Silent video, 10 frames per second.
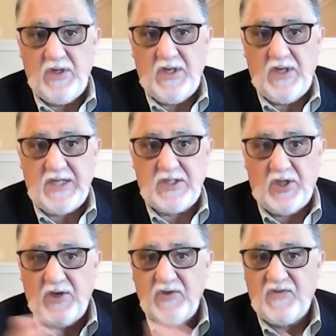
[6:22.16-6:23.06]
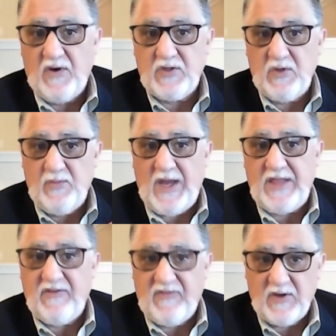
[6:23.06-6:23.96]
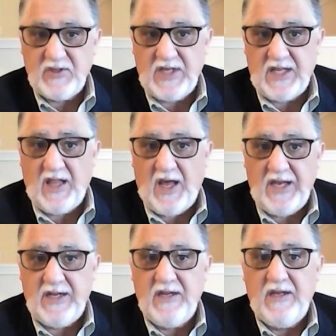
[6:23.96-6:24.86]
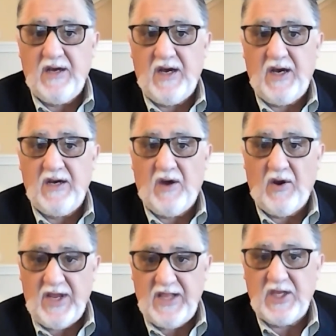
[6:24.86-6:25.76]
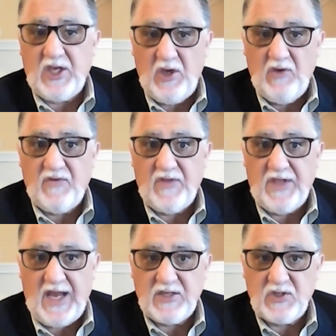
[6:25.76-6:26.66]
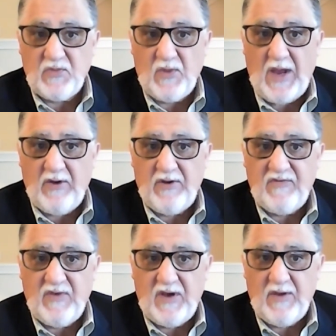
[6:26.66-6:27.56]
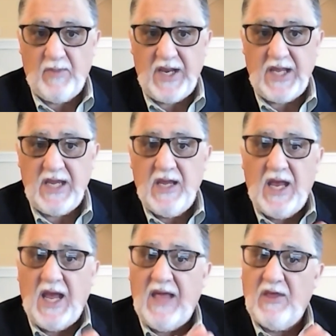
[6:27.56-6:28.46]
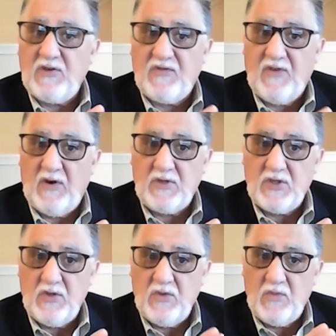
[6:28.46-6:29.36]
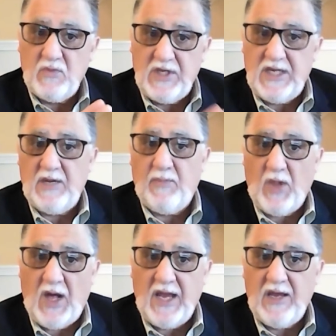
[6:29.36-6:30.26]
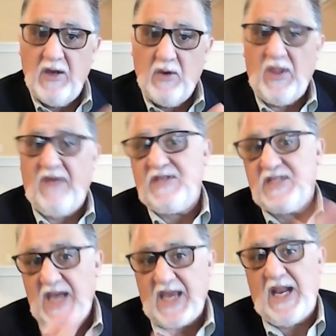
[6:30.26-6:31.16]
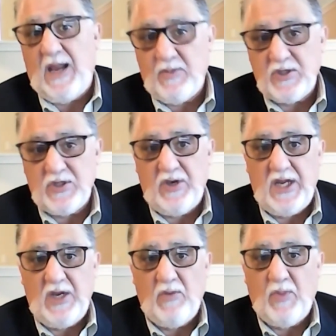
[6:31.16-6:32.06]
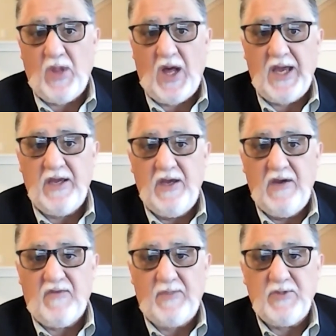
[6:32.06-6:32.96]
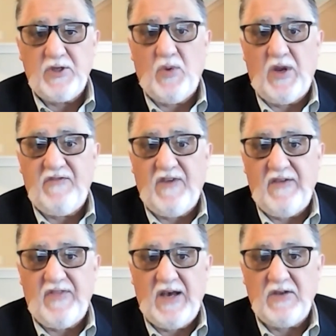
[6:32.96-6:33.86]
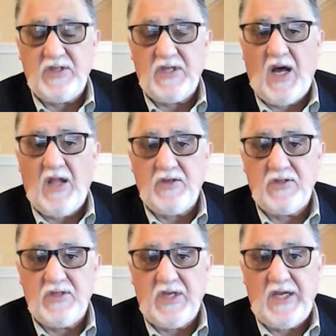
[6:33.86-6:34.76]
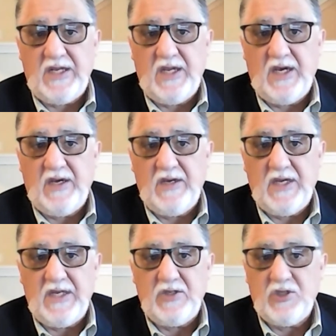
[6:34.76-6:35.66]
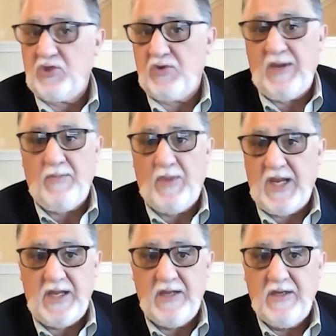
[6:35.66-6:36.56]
And so those folks who met the first deadline are in the queue for the next round of money. And those folks who didn't apply will have a second opportunity to apply for up to $25,000 in just straight money